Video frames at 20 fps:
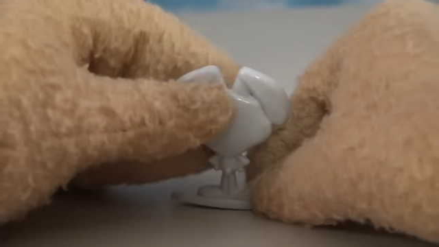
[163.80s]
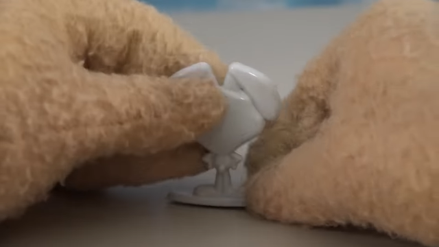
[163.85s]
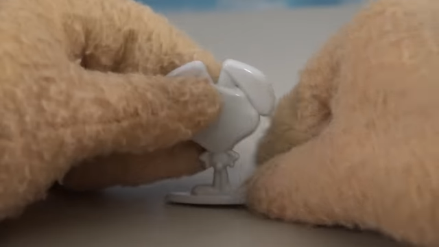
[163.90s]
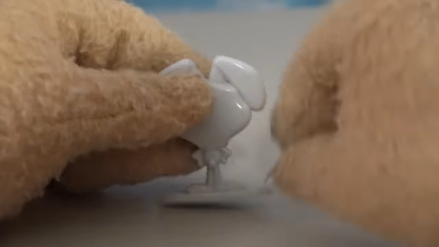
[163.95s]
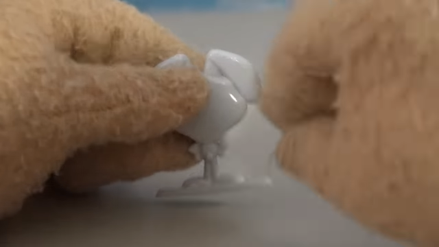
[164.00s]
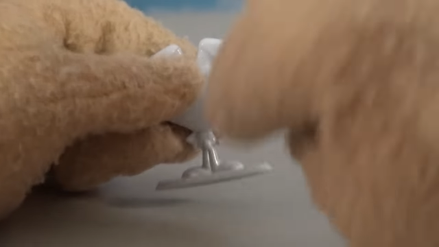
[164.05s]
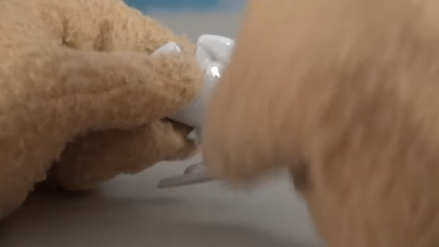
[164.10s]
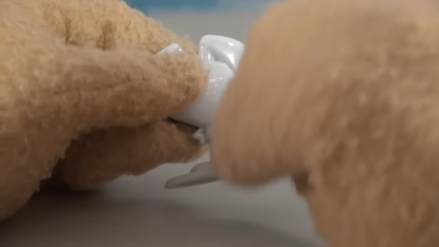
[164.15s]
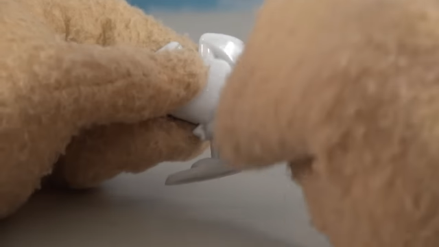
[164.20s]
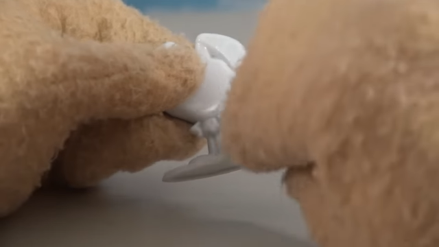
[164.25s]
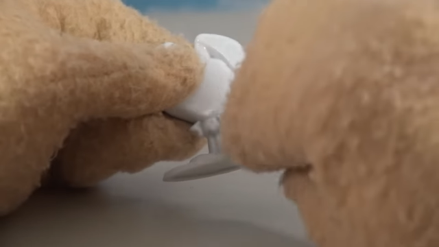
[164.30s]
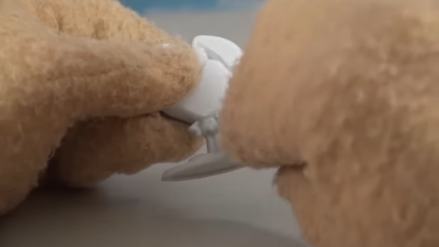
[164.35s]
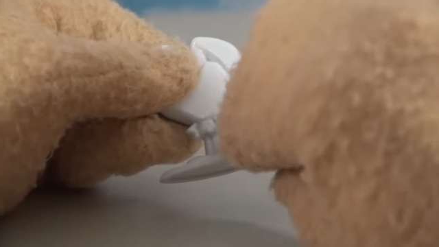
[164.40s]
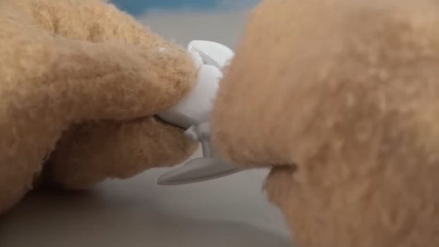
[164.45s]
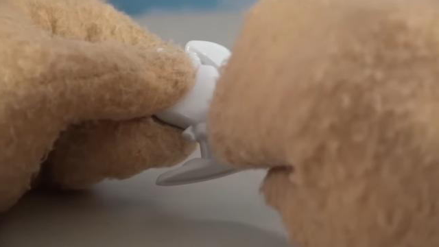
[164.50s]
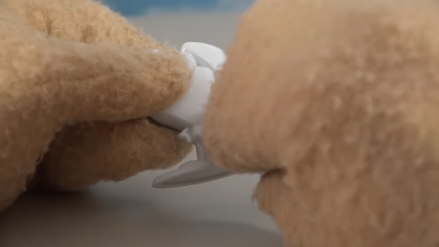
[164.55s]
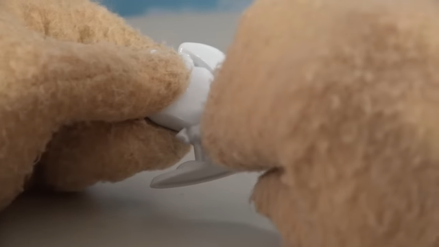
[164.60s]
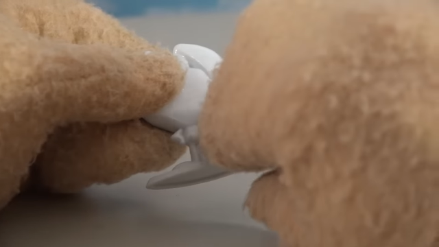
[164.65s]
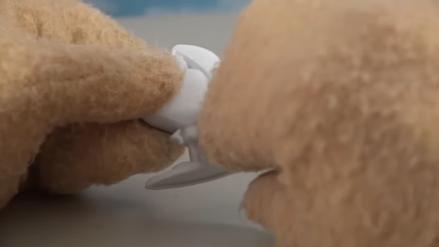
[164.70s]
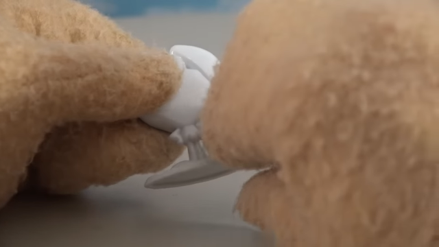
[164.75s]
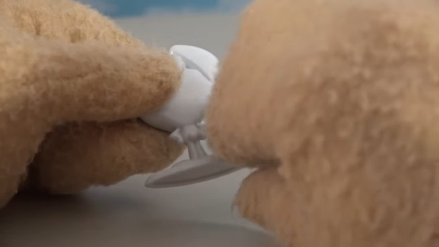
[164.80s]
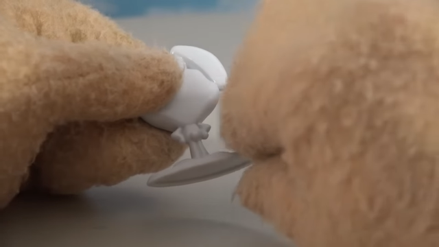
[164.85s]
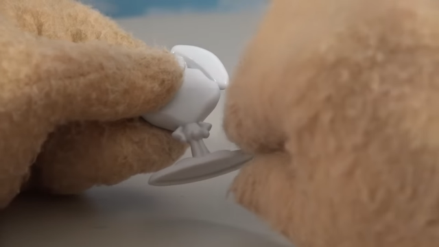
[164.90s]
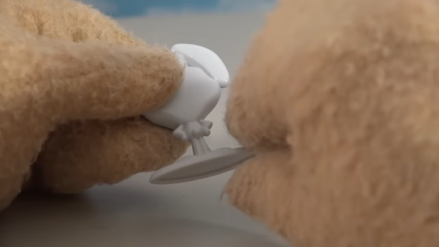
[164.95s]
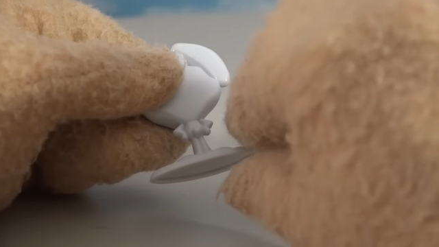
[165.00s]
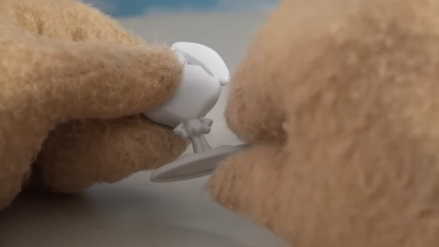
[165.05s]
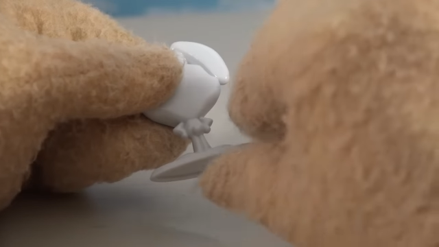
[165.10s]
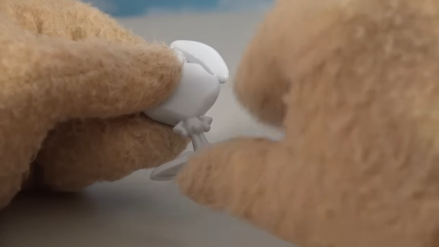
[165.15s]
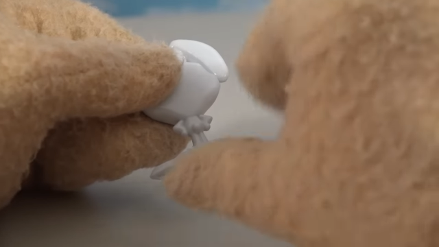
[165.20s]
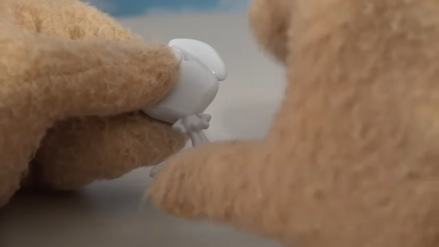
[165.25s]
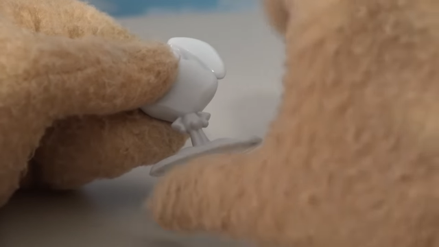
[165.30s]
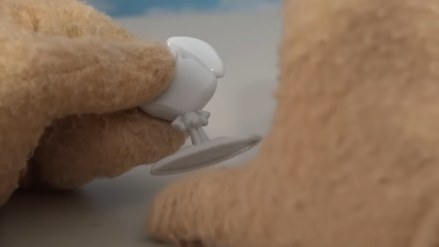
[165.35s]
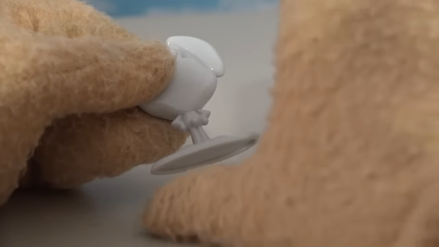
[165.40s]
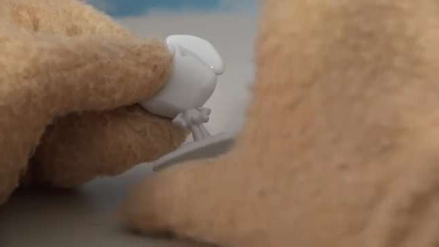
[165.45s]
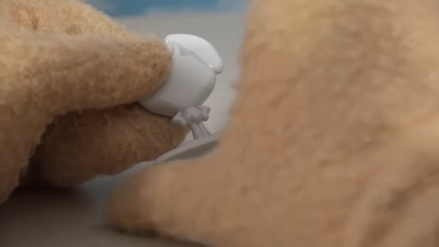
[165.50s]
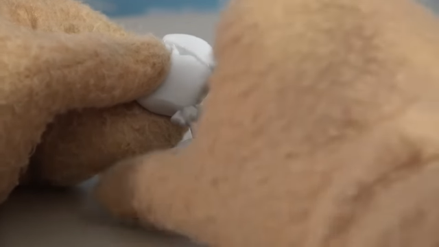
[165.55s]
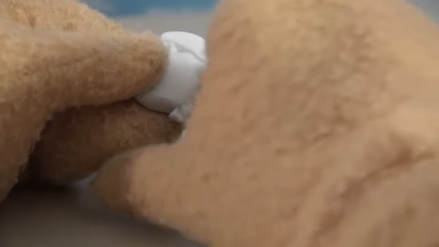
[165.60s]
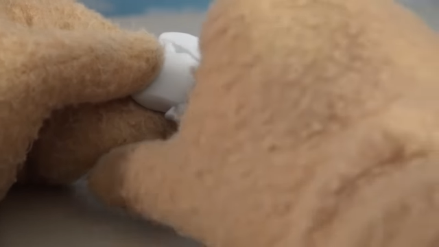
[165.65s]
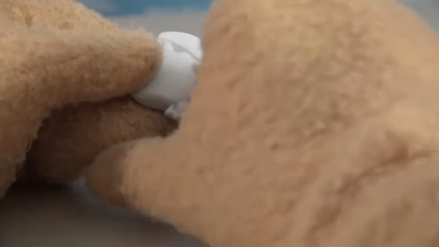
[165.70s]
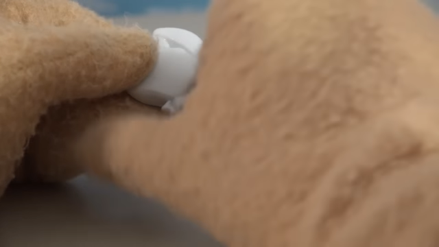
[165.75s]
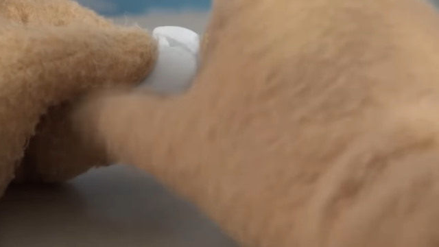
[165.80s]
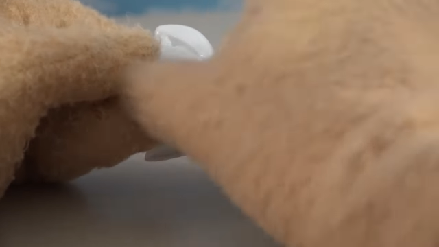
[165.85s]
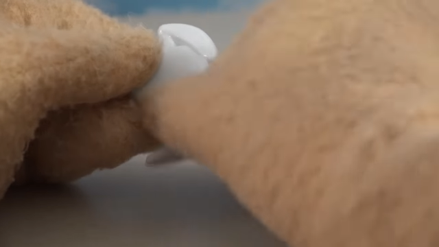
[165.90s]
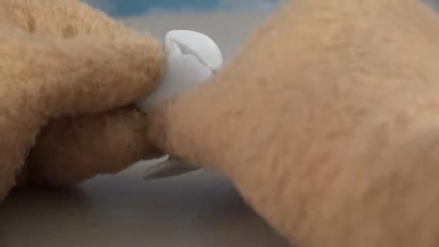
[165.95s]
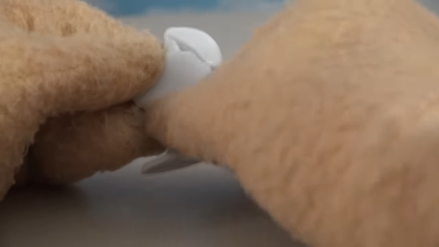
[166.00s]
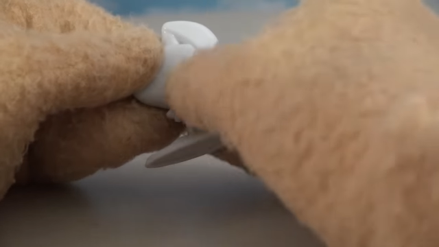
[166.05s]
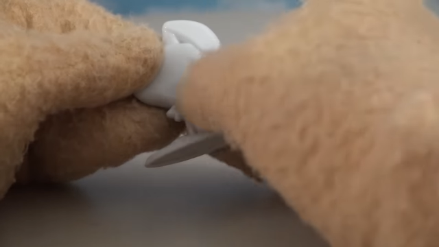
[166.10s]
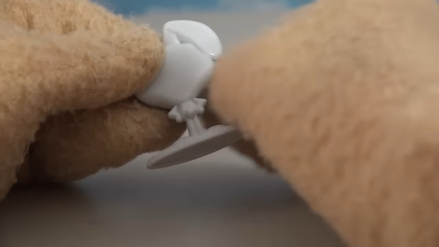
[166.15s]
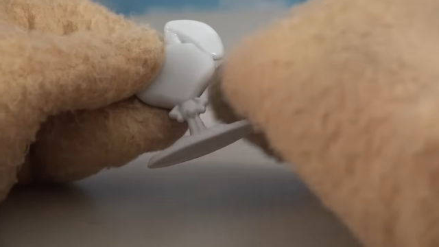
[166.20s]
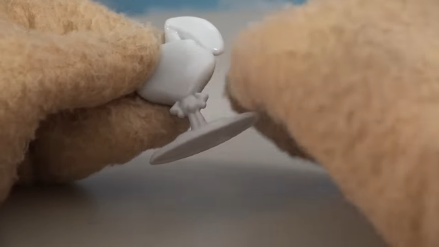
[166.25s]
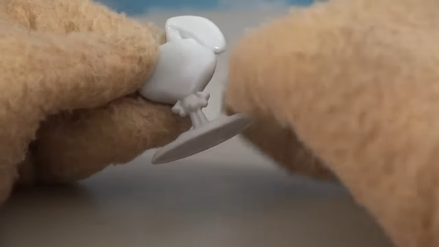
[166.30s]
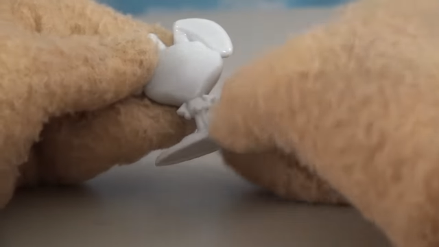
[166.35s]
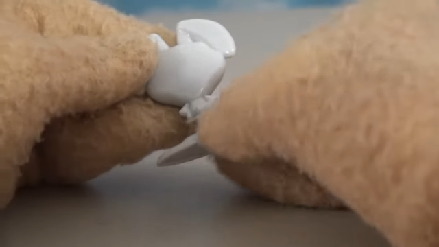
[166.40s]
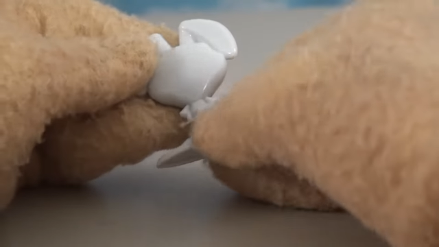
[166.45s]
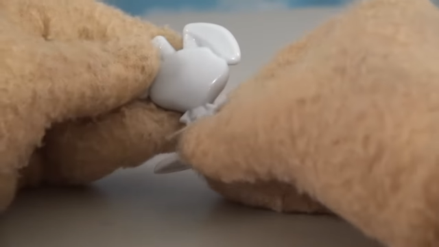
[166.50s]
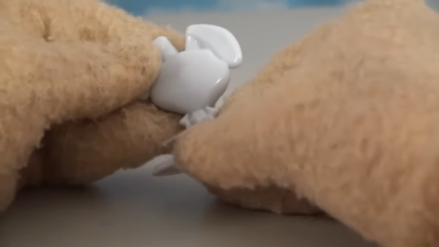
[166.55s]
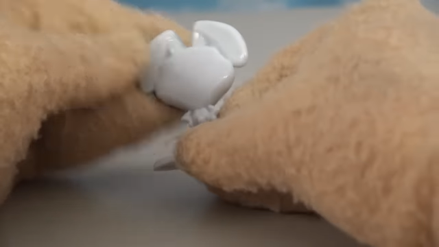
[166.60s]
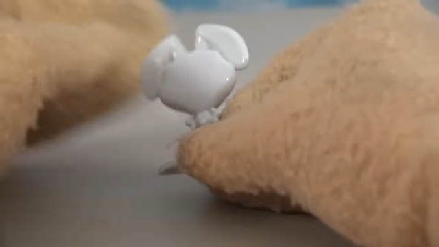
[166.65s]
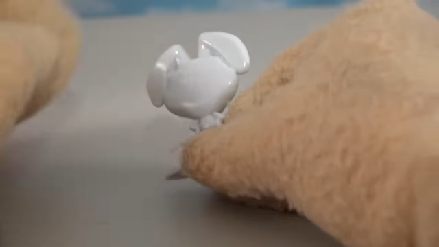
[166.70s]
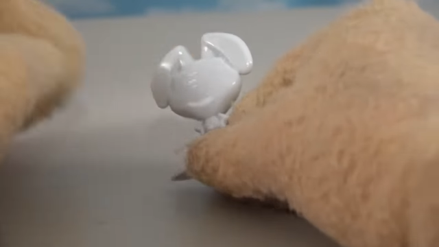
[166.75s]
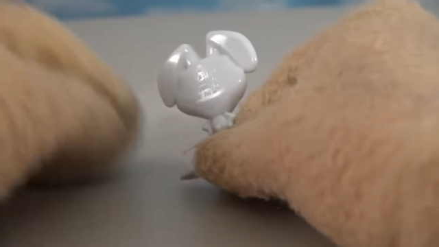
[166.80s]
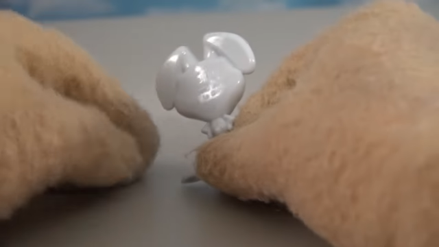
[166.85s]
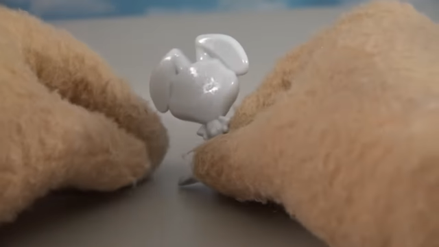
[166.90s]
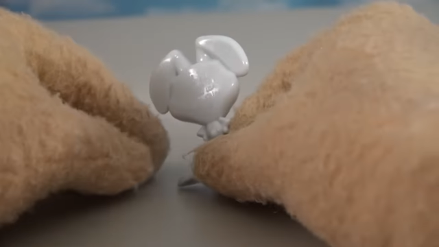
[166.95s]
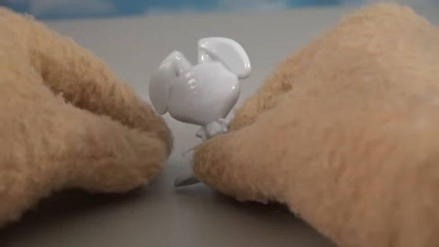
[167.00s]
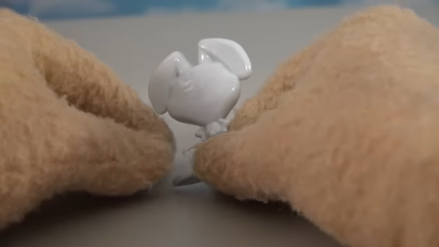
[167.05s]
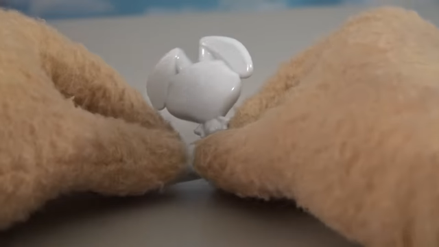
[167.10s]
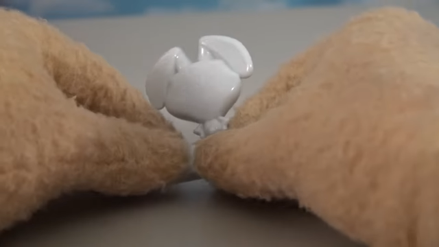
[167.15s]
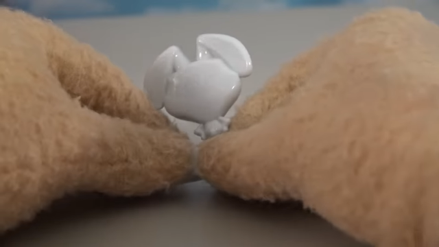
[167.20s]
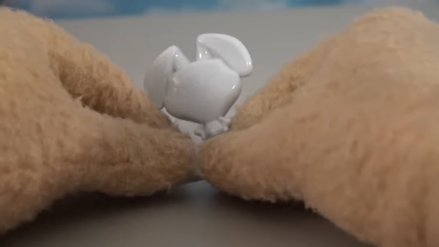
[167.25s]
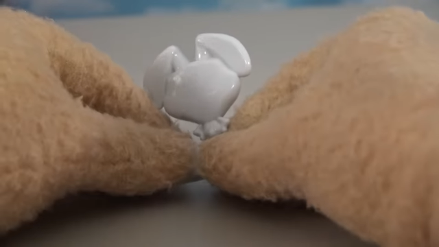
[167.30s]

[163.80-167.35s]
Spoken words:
Nobody's mouth can be seen.